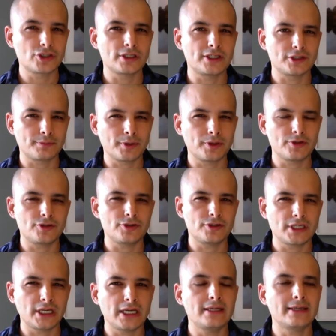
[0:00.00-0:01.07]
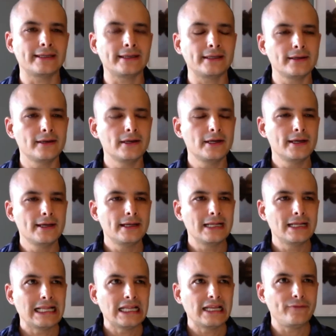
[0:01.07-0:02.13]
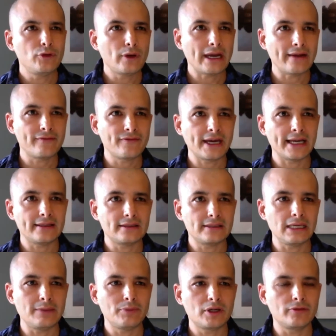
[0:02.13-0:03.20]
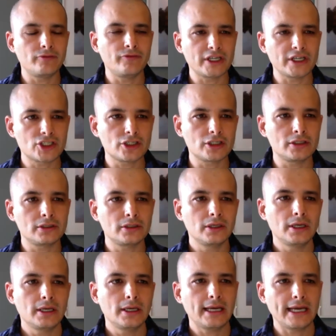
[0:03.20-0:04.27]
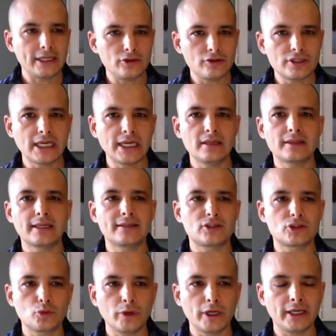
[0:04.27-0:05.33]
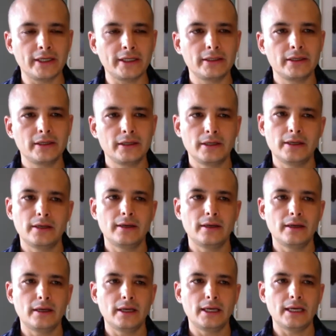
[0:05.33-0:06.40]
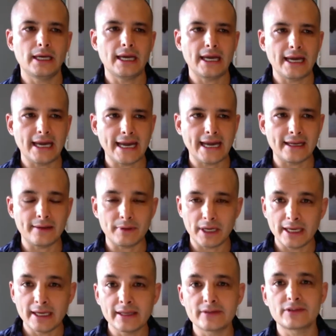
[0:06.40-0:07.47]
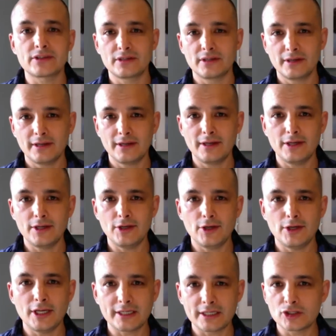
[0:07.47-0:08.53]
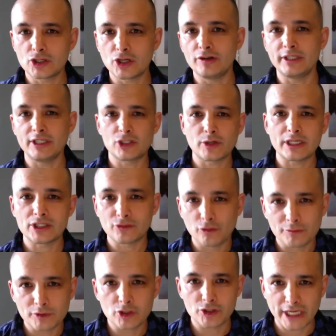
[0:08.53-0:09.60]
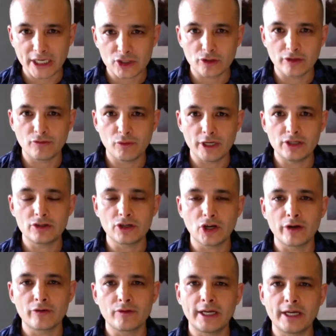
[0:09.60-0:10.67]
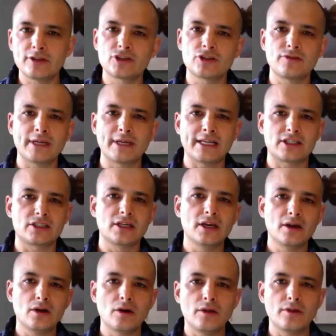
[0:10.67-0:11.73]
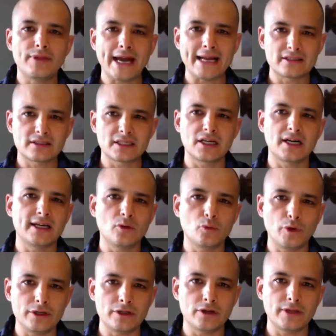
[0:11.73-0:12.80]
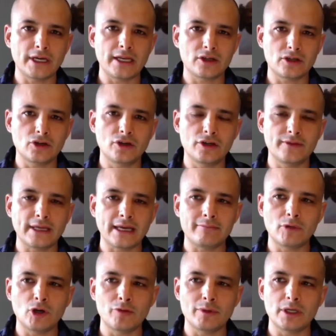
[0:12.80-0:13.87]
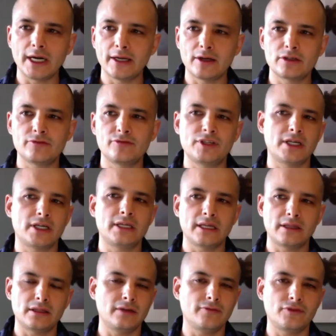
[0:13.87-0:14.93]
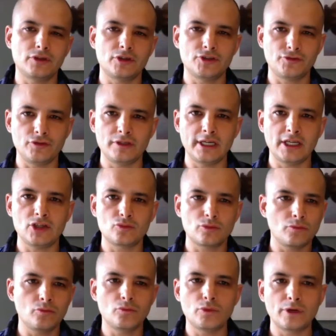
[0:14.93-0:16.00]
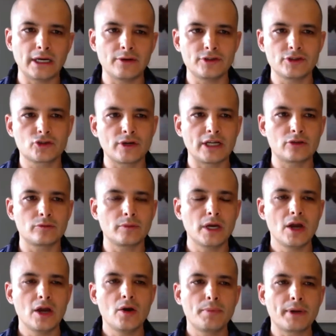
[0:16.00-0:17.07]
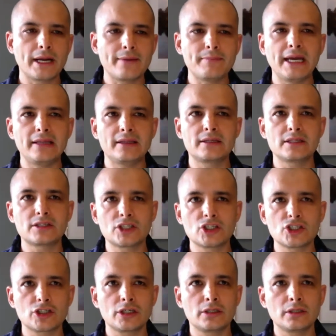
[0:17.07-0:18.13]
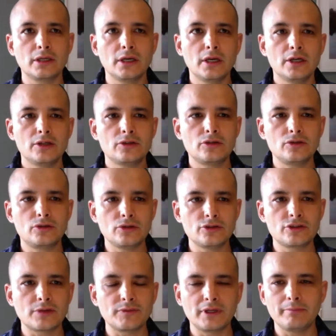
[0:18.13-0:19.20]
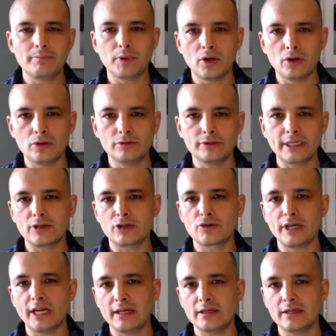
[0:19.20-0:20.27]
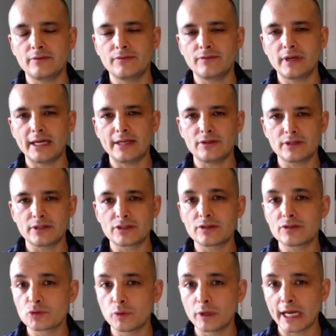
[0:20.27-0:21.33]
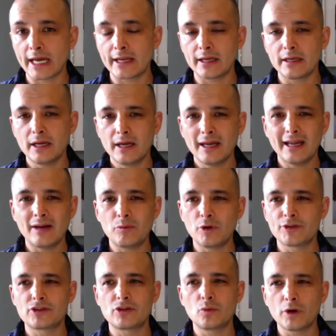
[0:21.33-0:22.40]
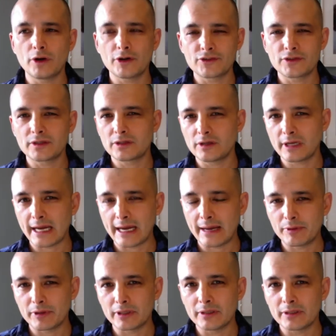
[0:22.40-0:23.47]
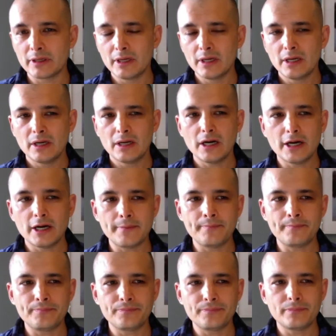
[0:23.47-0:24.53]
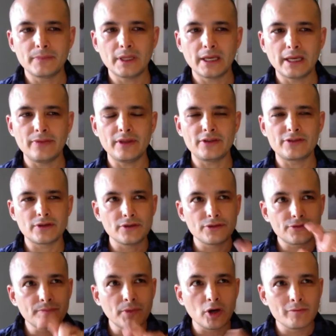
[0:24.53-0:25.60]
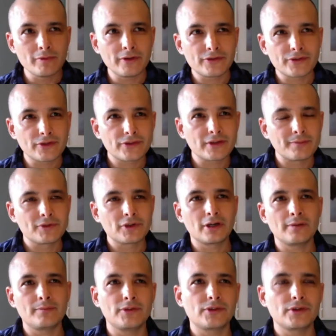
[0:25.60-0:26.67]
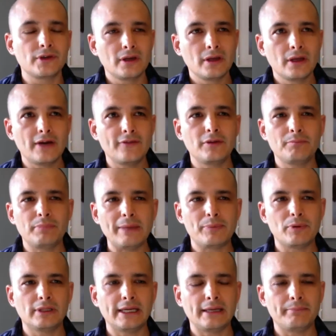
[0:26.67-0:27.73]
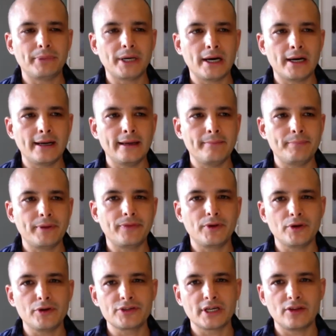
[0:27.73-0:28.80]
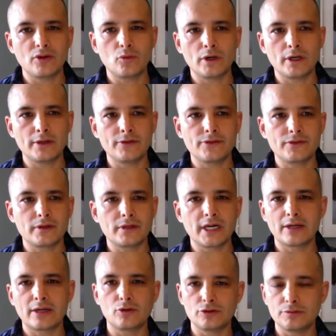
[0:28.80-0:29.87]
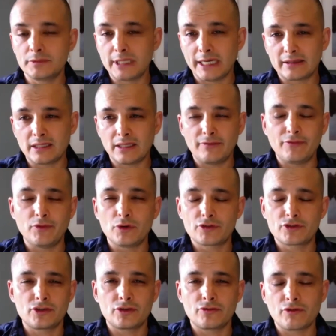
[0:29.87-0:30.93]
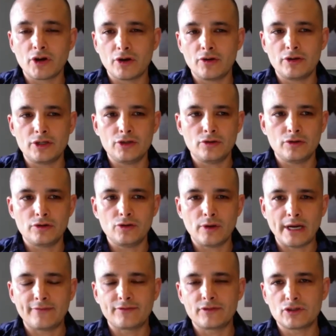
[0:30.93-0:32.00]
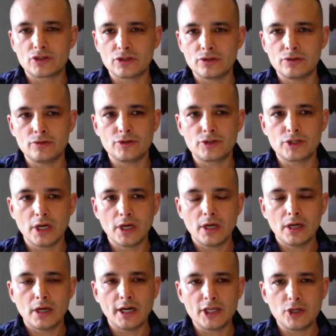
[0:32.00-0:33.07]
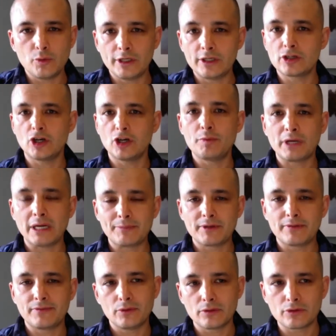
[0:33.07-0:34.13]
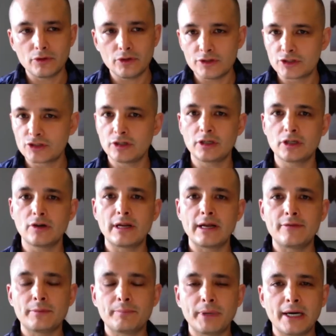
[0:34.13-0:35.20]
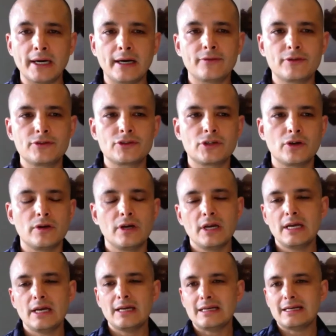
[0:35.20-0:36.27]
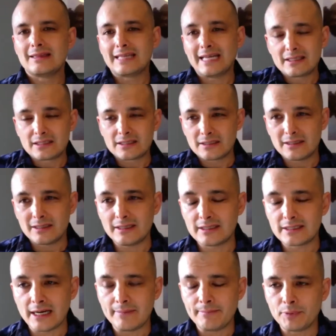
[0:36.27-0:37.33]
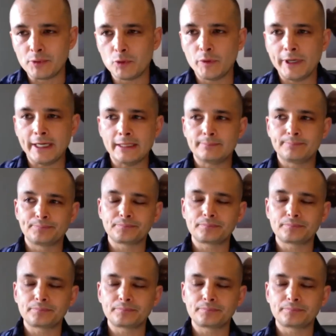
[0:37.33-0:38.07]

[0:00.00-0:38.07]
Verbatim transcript: as opposed to taking, if you have that deep conviction and you take that swing and it hits, it can totally transform the trajectory of where you're going, right? And so that's, that's the kind of window that occurred in that moment. I could have done nothing for those few days when, when I was interacting with them, but I made the decision to do something bold and creative and just swing at it. And what's the worst that could happen? Yeah. Um, and it's those moments that sometimes I think people let by, but those are the ones that I call them like the, the forks in the road. And you, you have to choose, are you willing to open up the fork or are you just going to go down the path? And so that's an example where